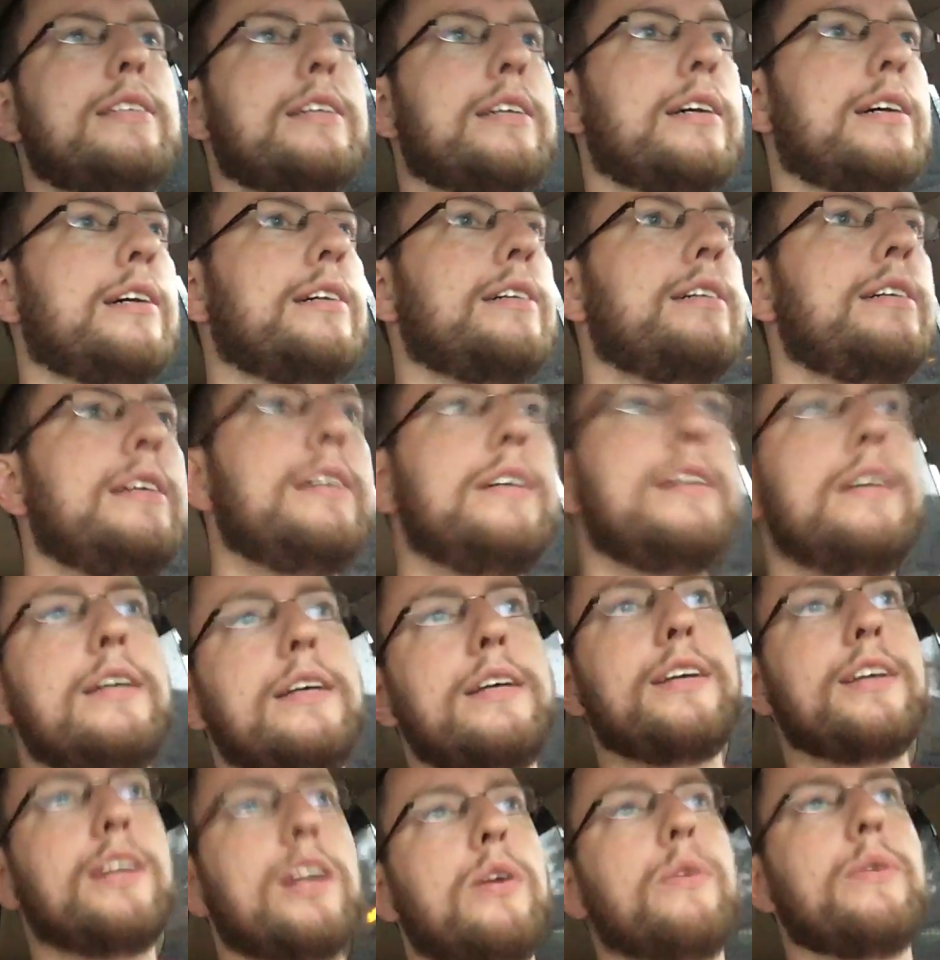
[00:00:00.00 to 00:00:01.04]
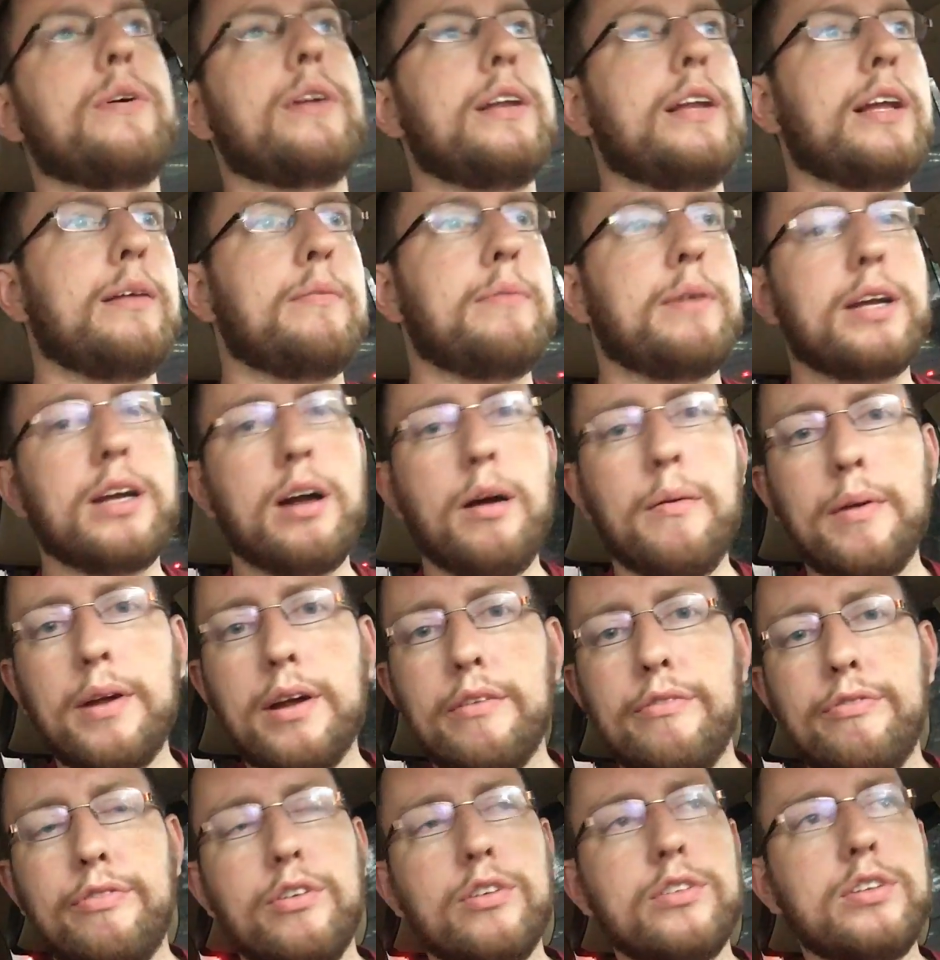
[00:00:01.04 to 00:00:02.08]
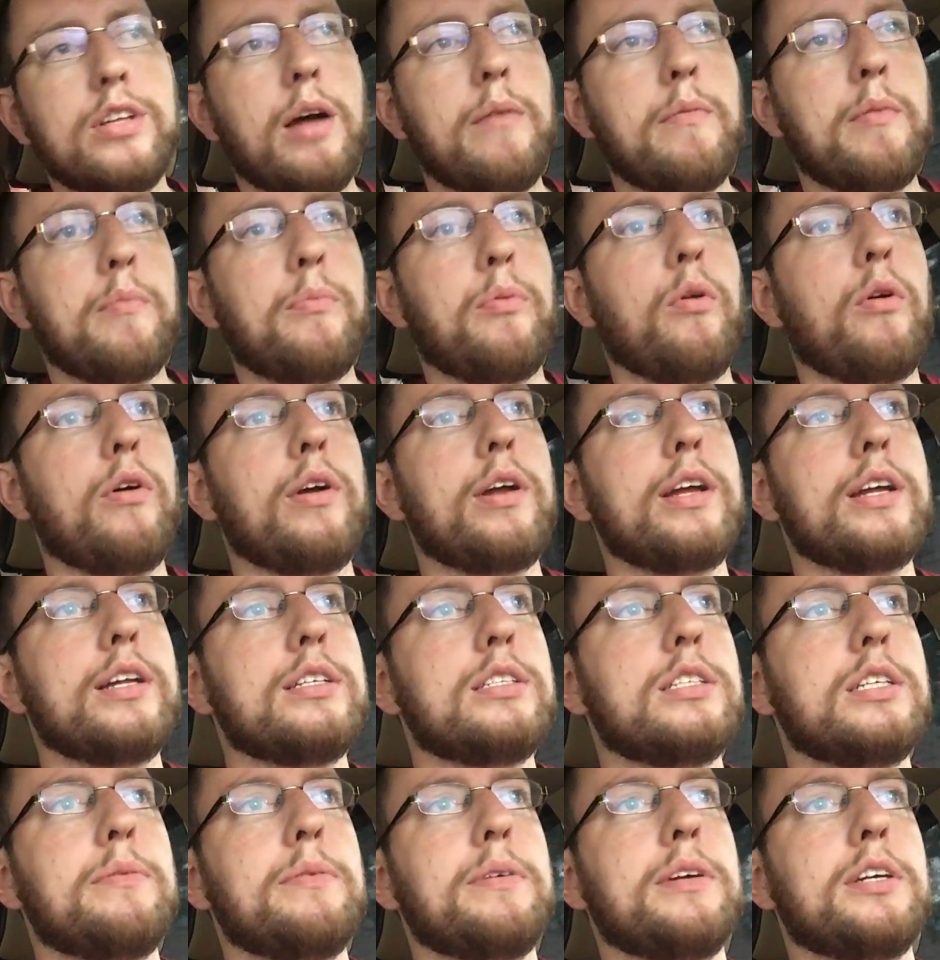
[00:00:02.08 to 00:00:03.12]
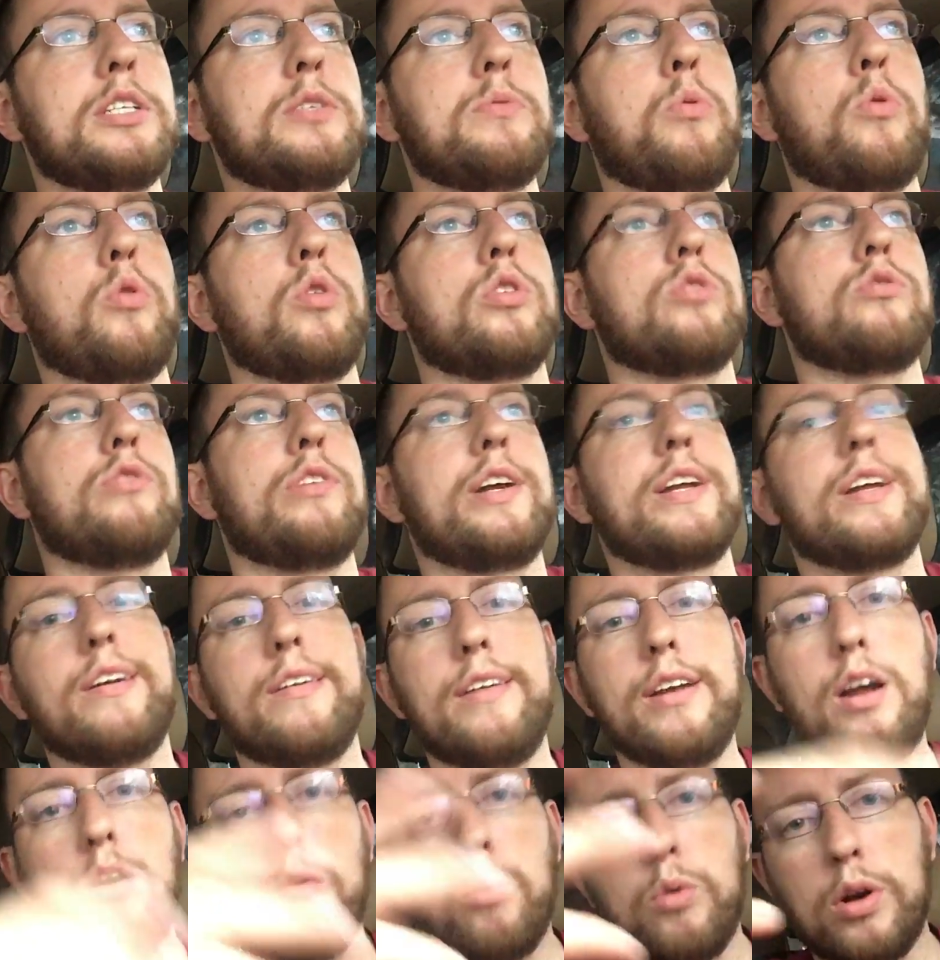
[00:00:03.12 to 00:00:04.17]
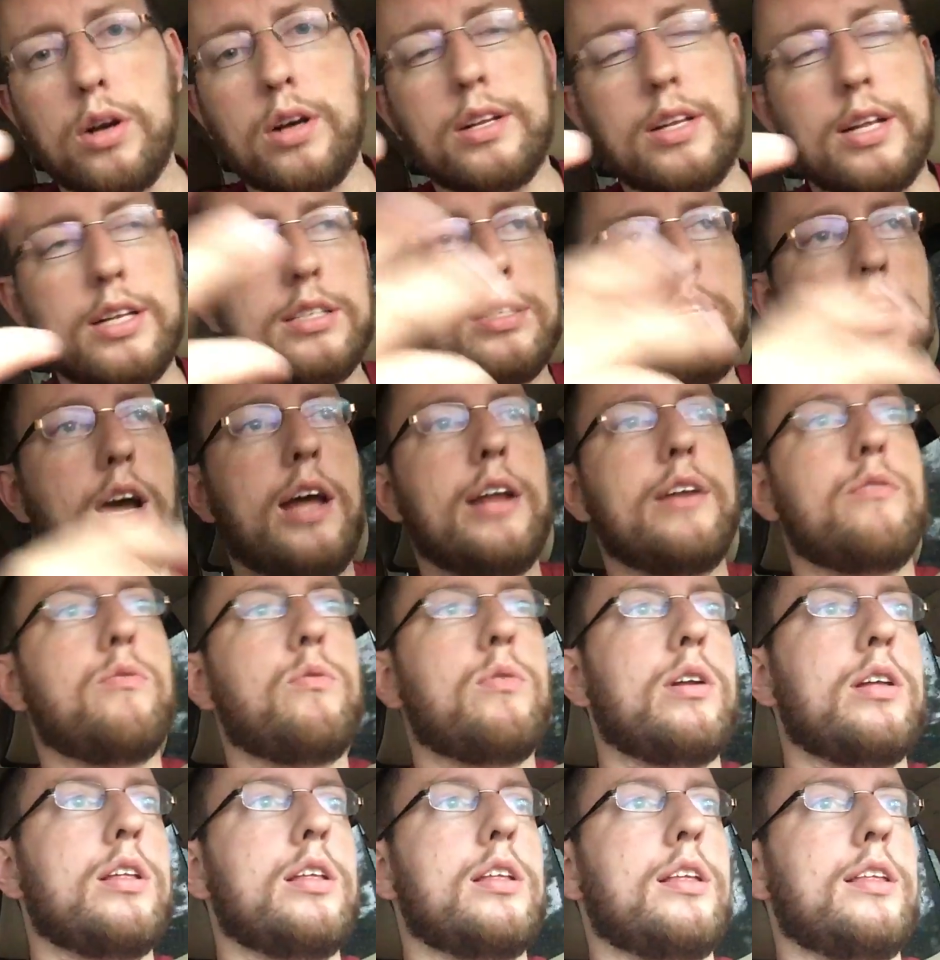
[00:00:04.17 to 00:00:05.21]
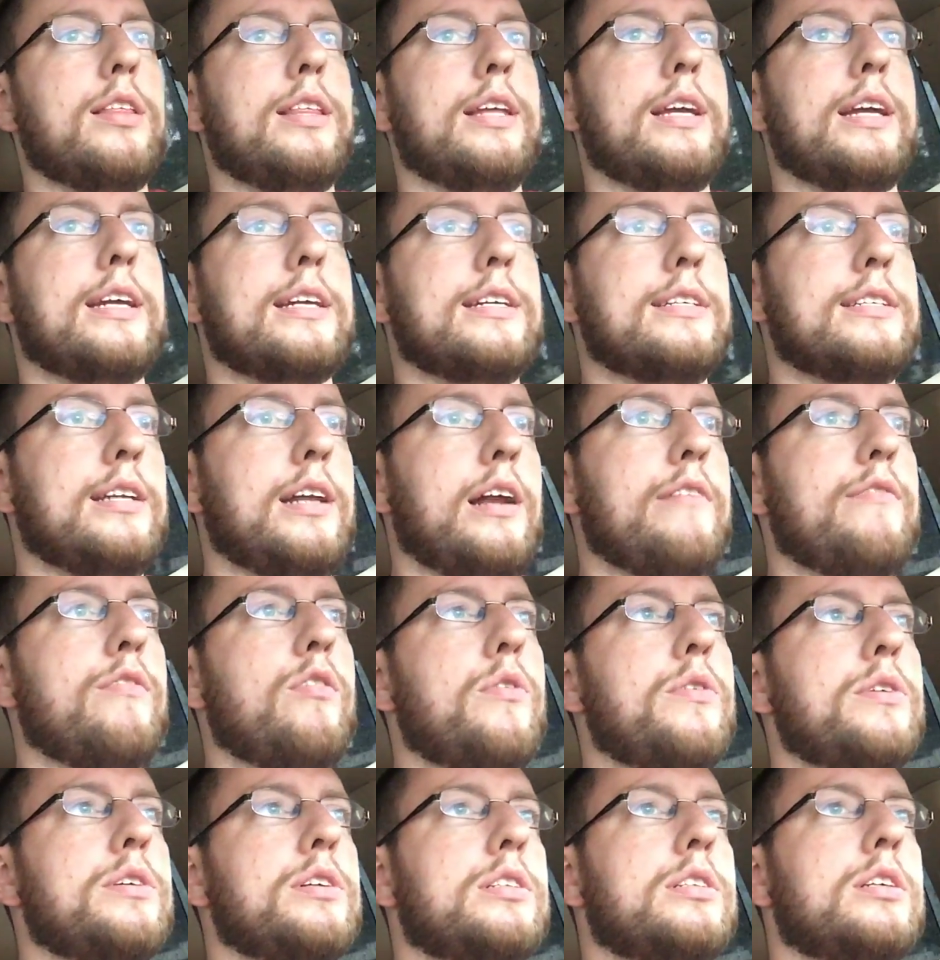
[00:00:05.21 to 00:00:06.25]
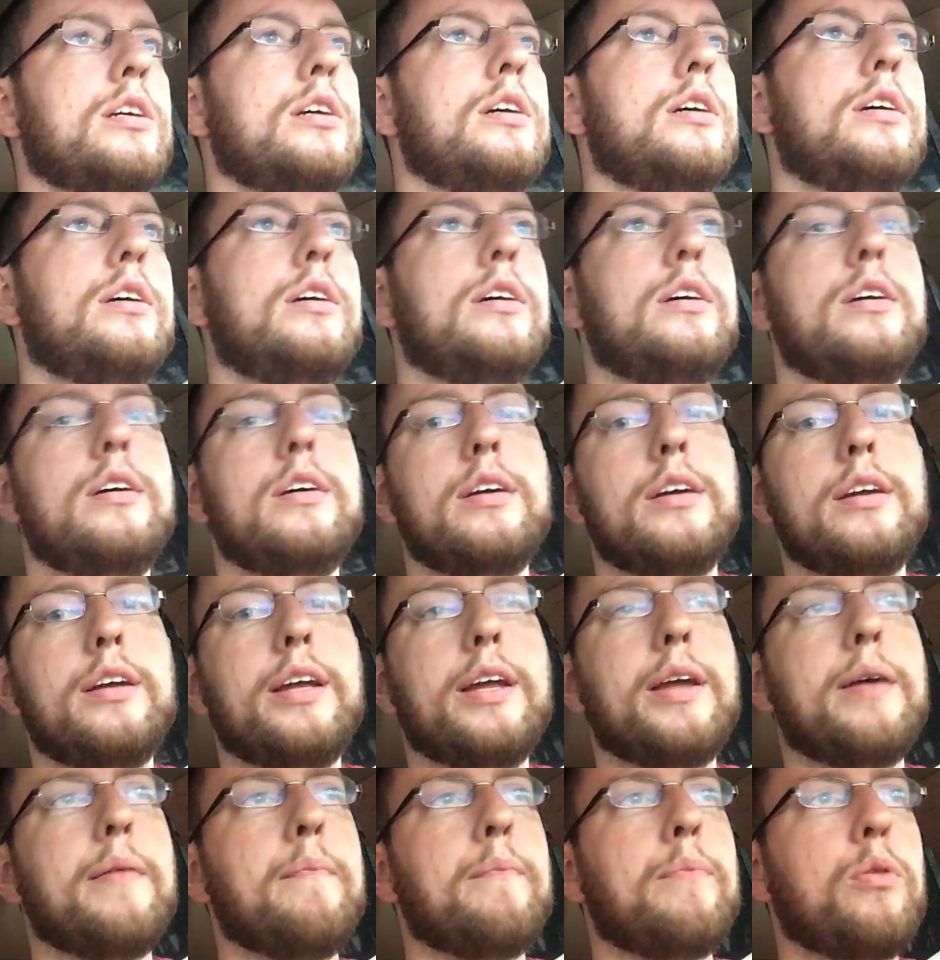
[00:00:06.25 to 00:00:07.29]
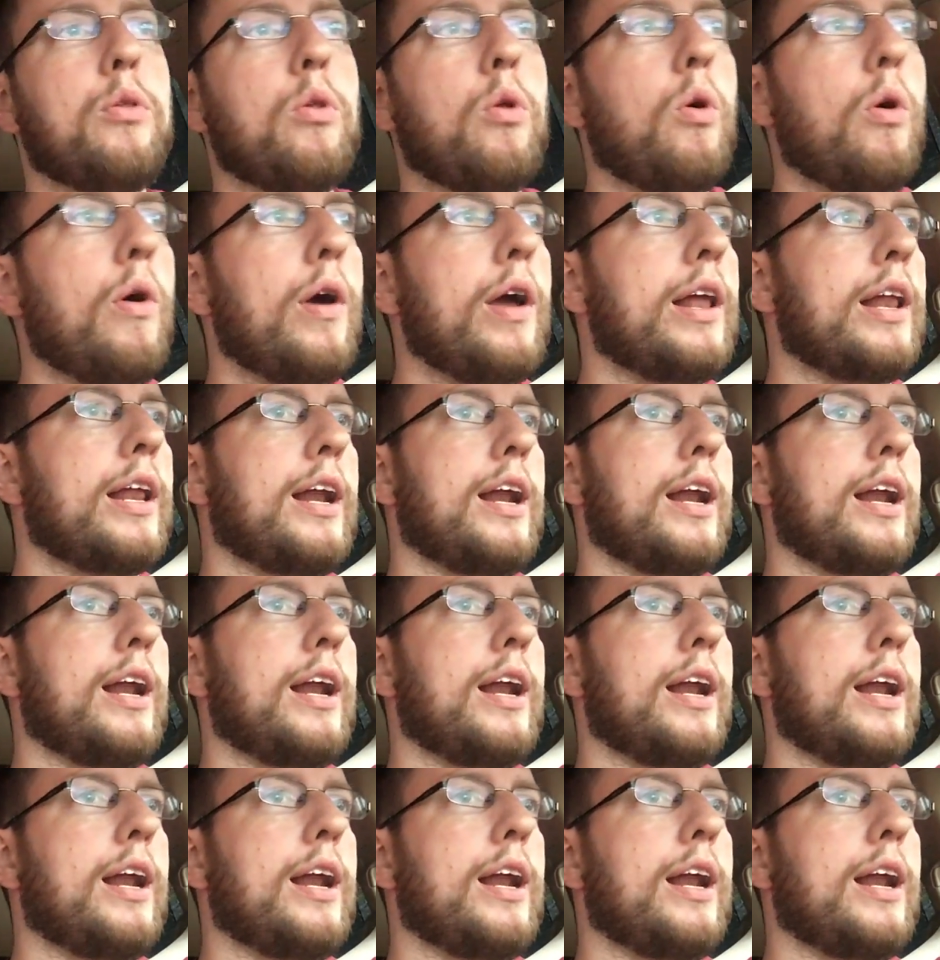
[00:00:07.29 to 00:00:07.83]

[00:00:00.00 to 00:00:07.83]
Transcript: uh, you know, in, in becoming a full-time employee at CBS Sports Radio Network, that's kind of one of the things that I've always employed.